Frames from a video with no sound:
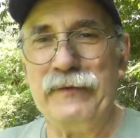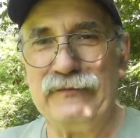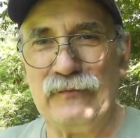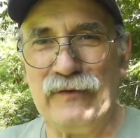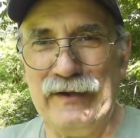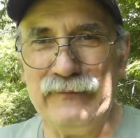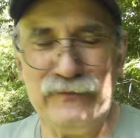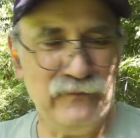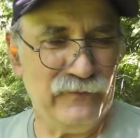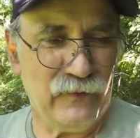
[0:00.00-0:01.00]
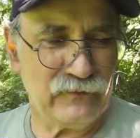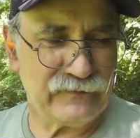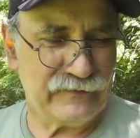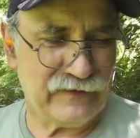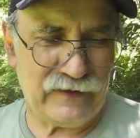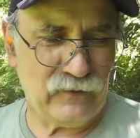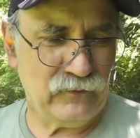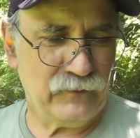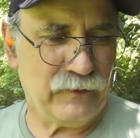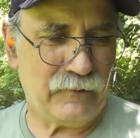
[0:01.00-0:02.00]
that's okay with you folks. I know
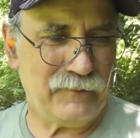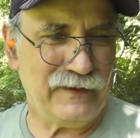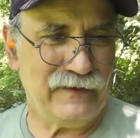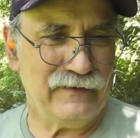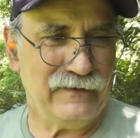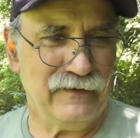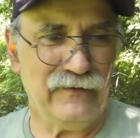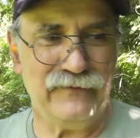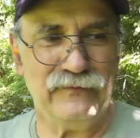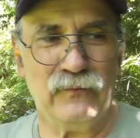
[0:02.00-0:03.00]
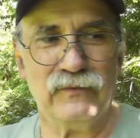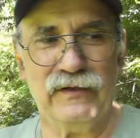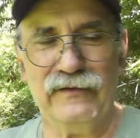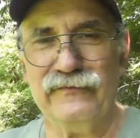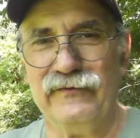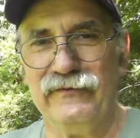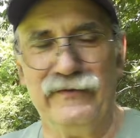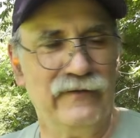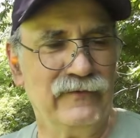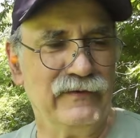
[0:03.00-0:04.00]
you probably love these old guns and you
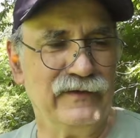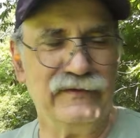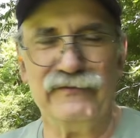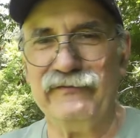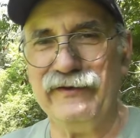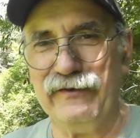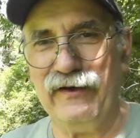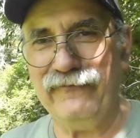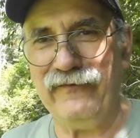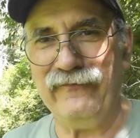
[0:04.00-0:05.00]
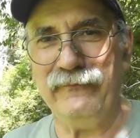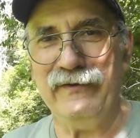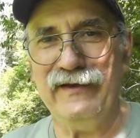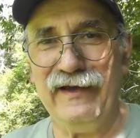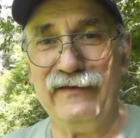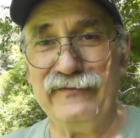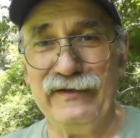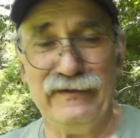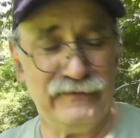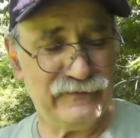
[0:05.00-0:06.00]
never get to see enough of them as it
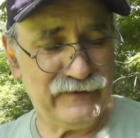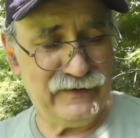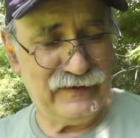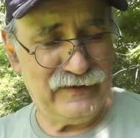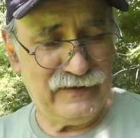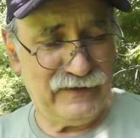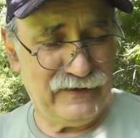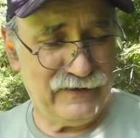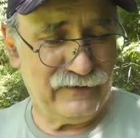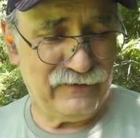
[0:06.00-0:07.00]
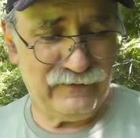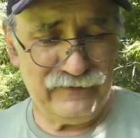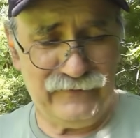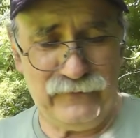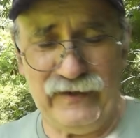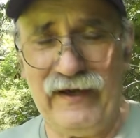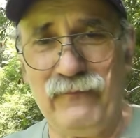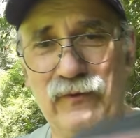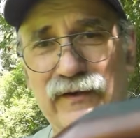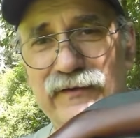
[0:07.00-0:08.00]
is. And if you have
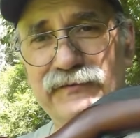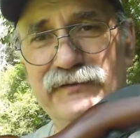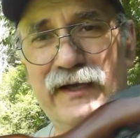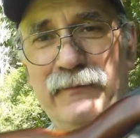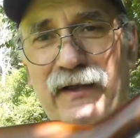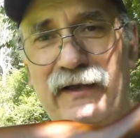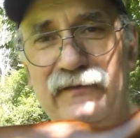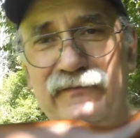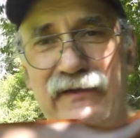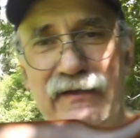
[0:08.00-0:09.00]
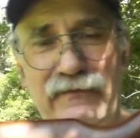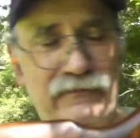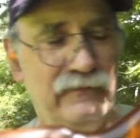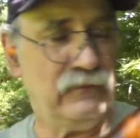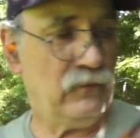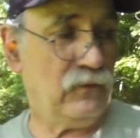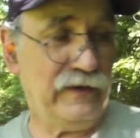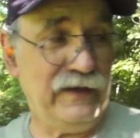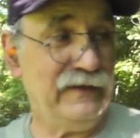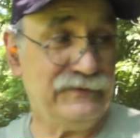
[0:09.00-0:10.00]
one in this shape, like I said, or
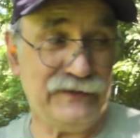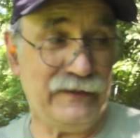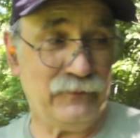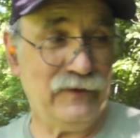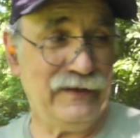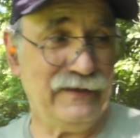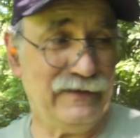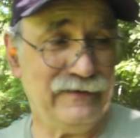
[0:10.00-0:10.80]
any shape really,